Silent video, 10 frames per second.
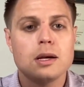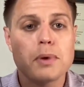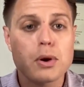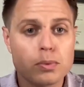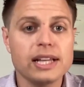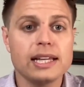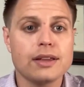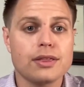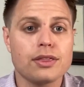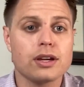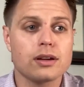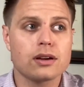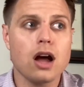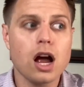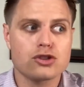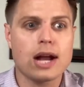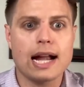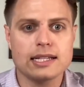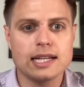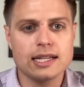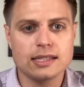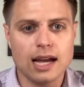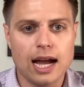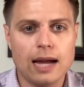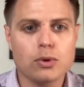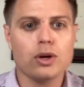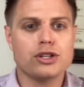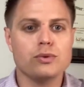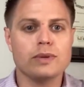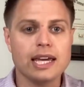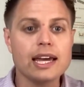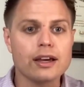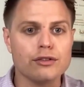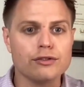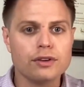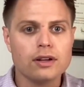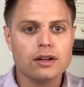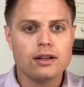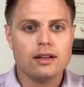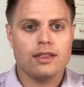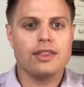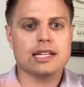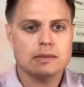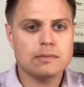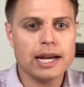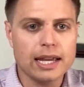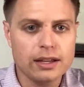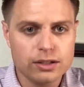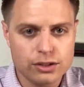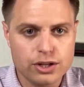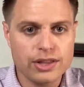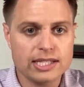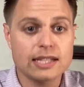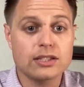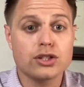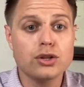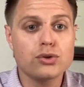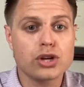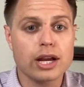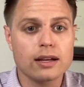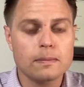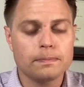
But really, the contract is I'm going to give this money to this institution.